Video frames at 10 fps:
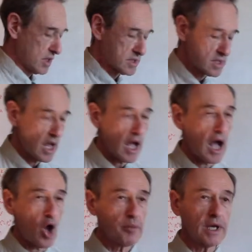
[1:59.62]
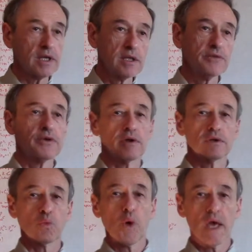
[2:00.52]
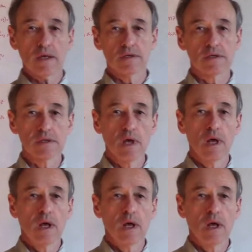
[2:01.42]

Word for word: is, how many different ways